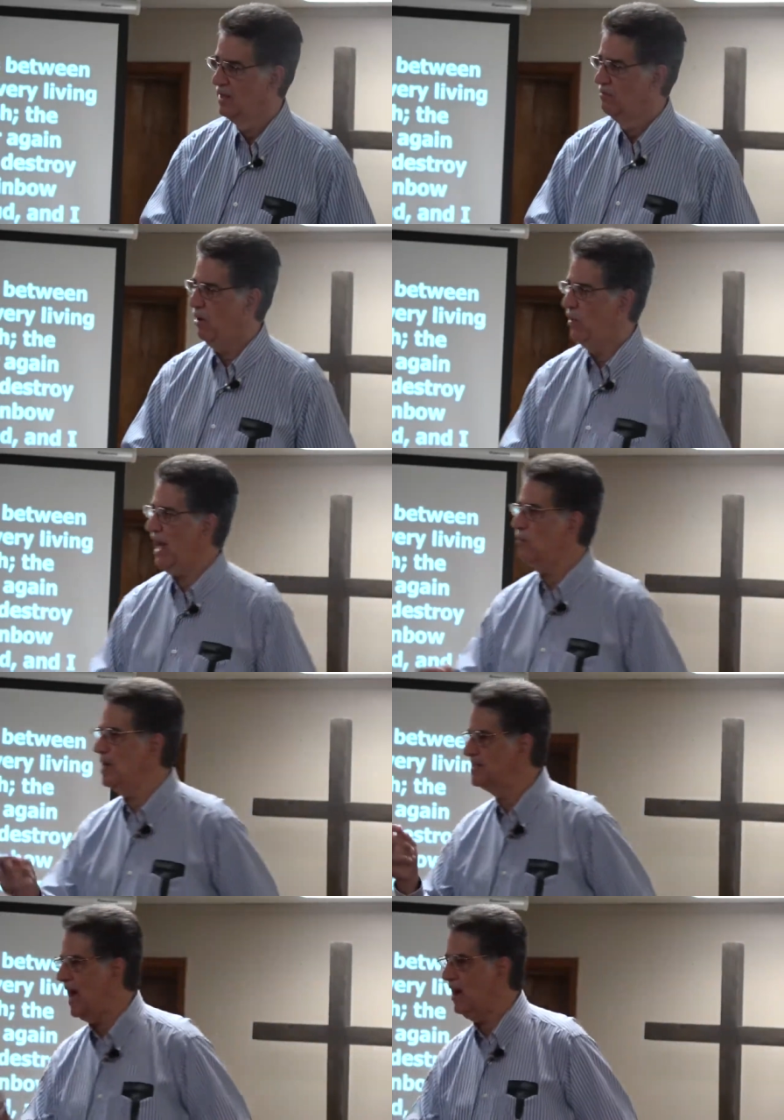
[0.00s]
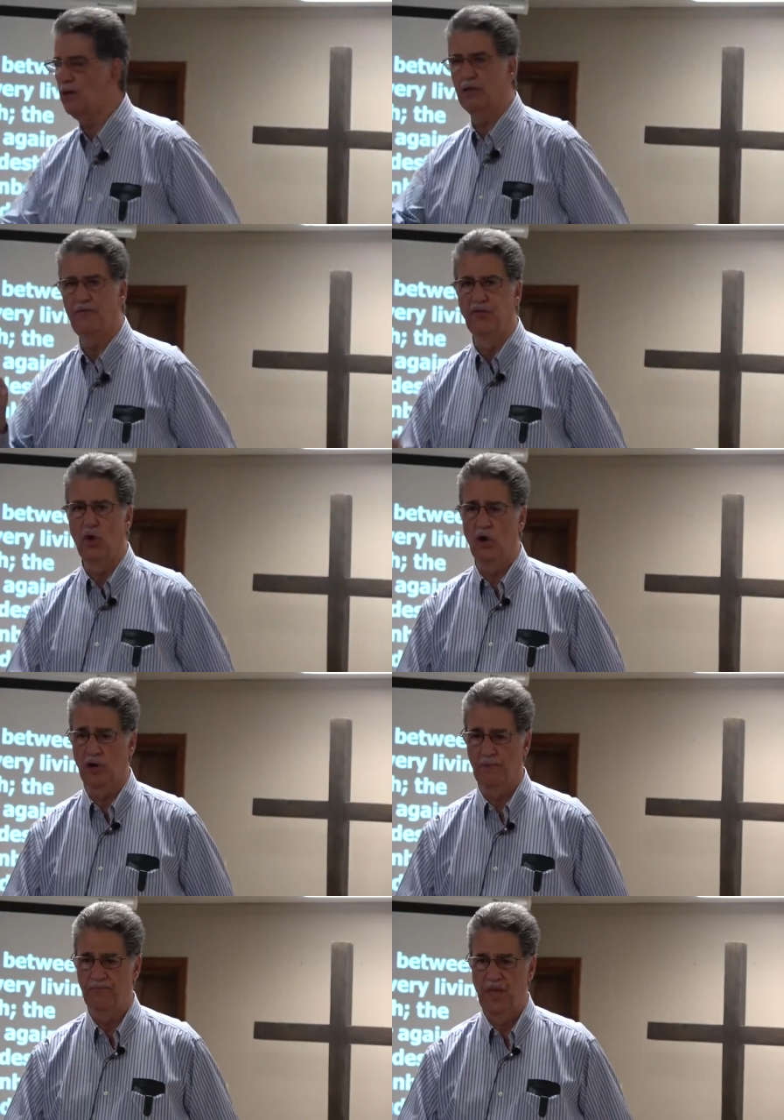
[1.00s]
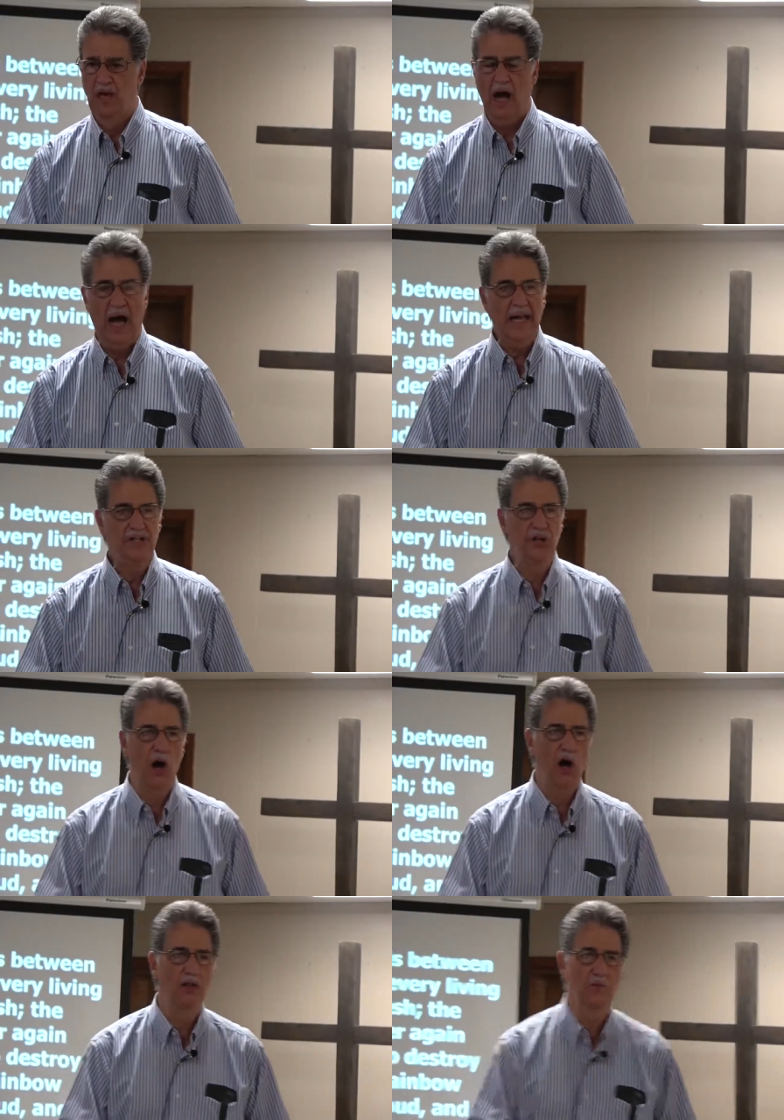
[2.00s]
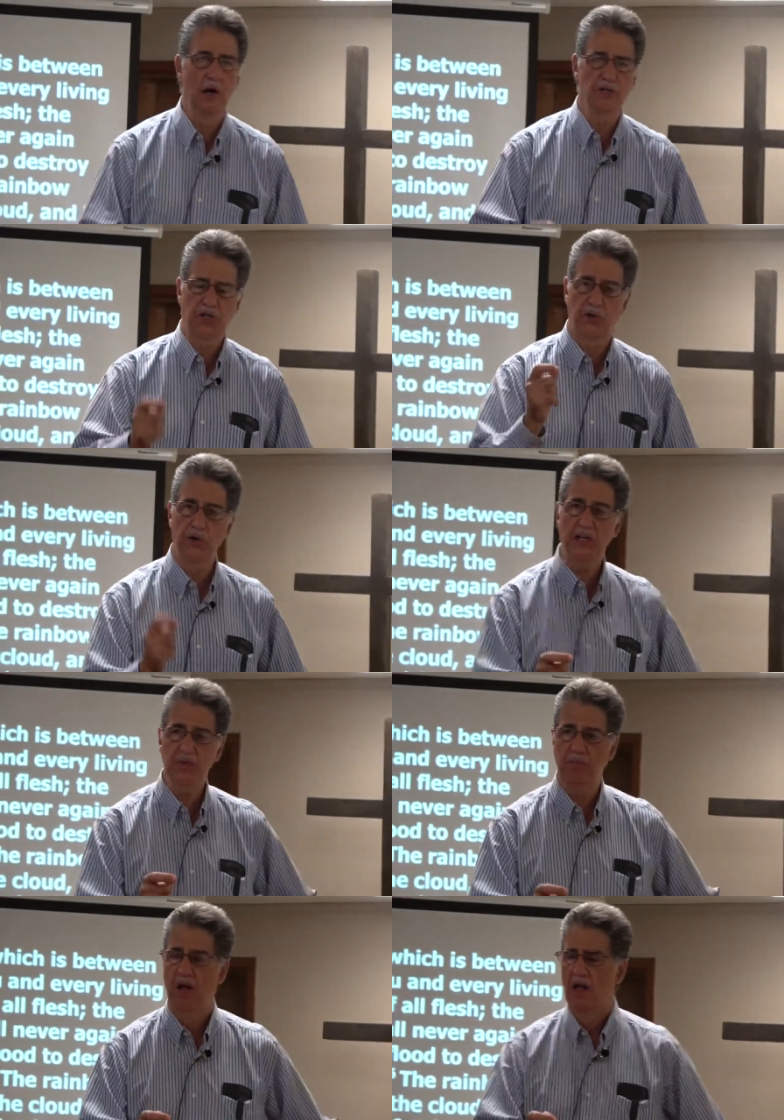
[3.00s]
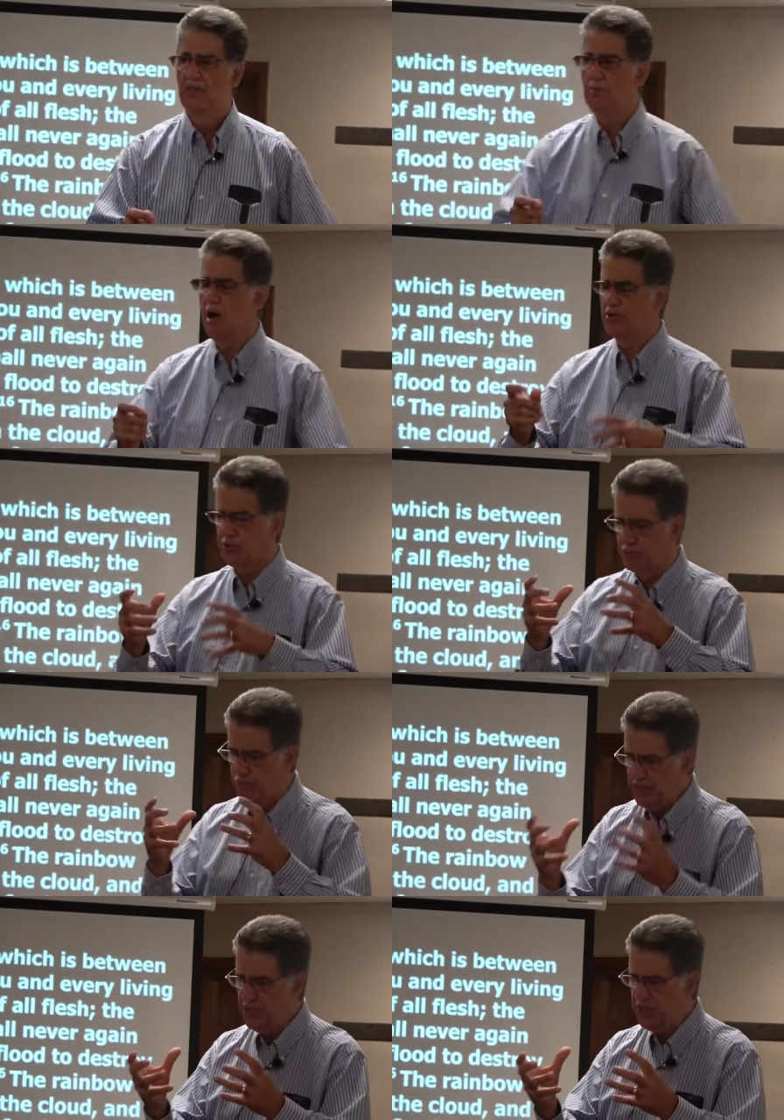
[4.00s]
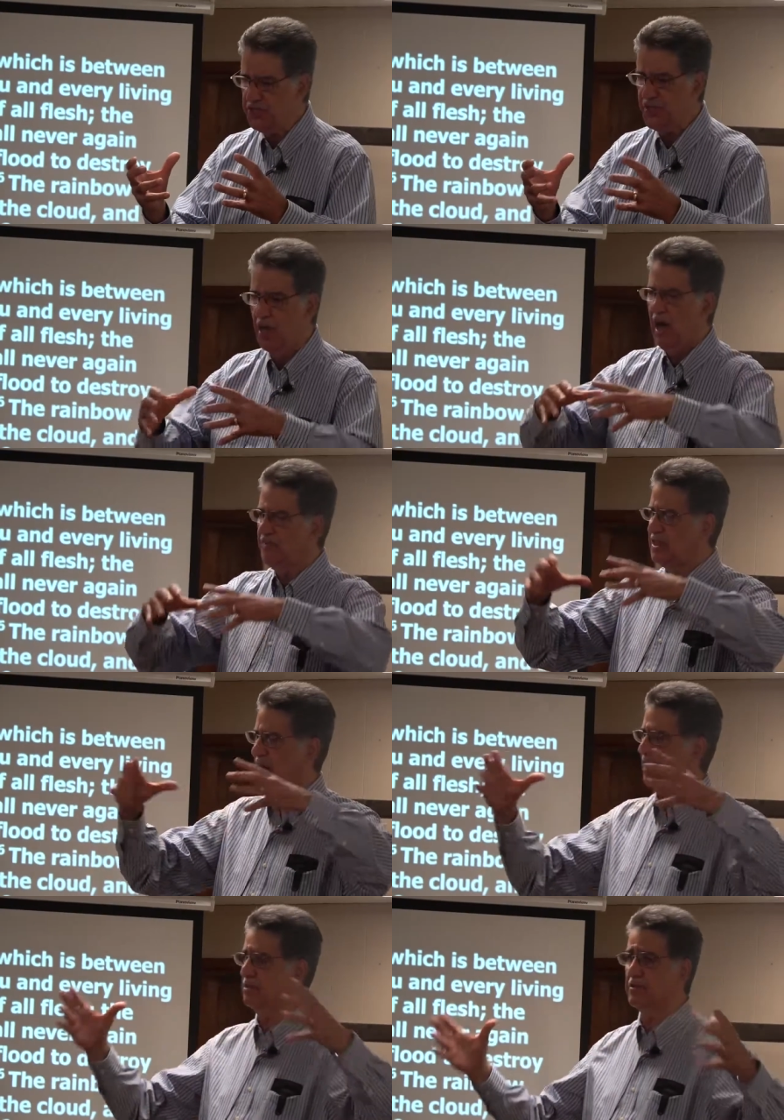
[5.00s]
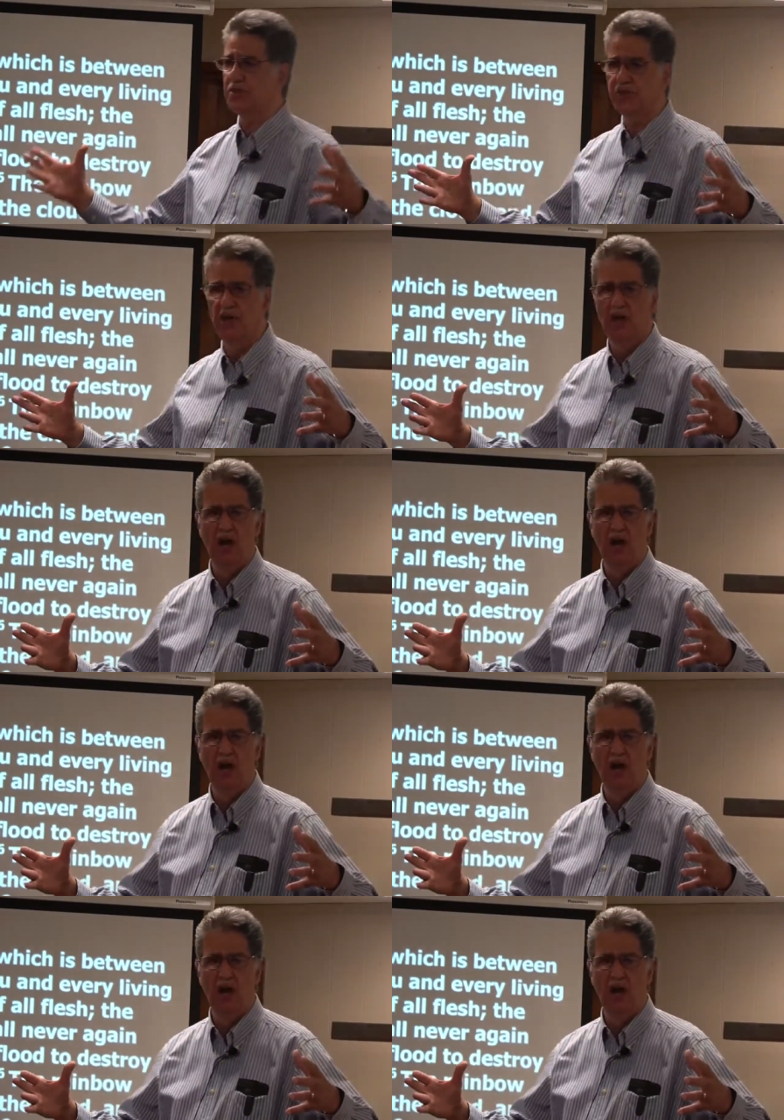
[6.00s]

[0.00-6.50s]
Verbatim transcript: But when I went down on the floor, I saw the most crisp, the most richest of colors.